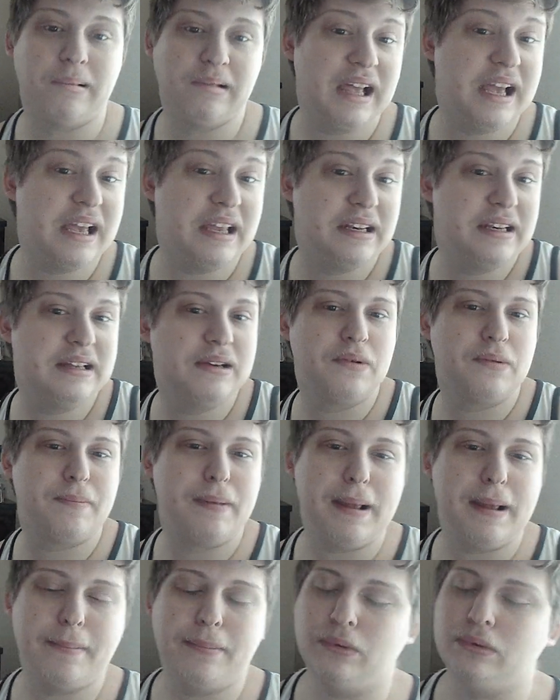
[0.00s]
planned it with
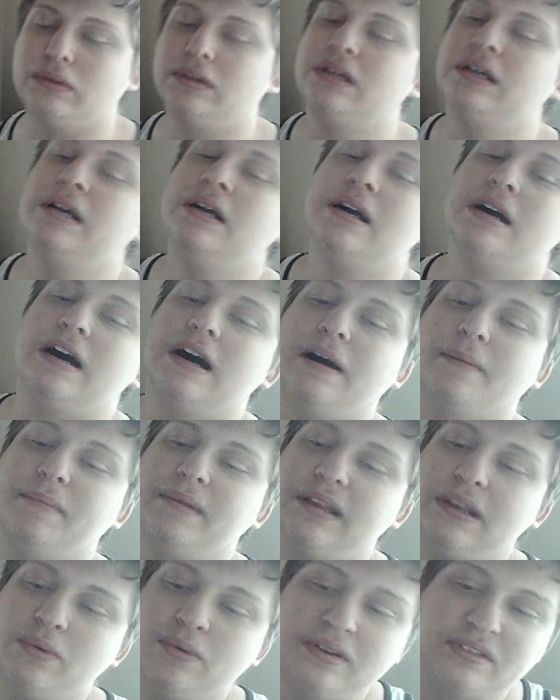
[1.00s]
people.
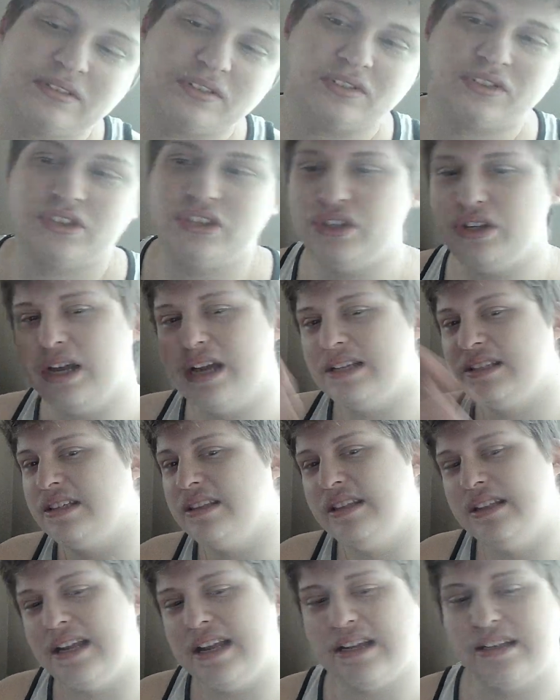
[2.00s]
Anyways, I'll see you guys in
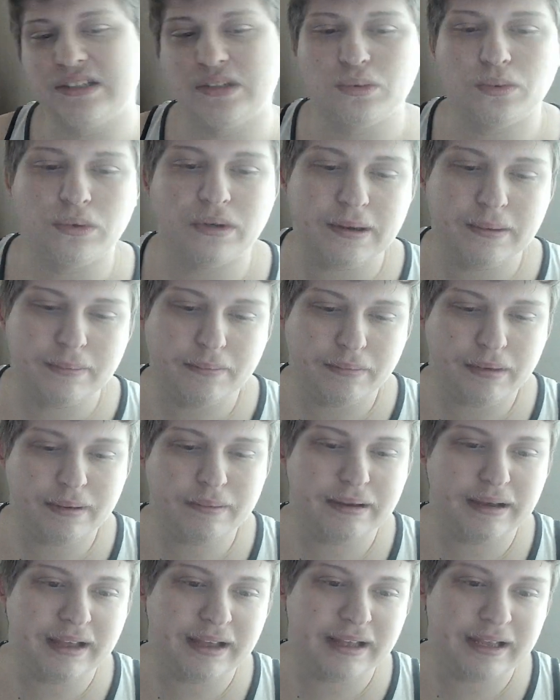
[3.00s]
the next one.
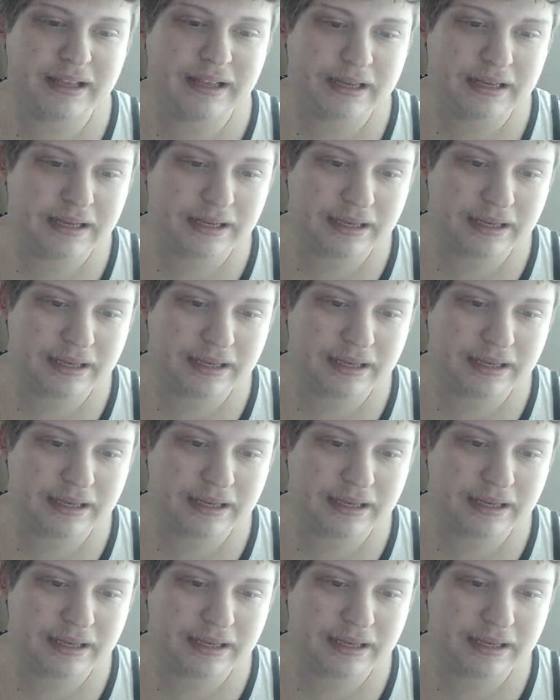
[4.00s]
Bye-bye.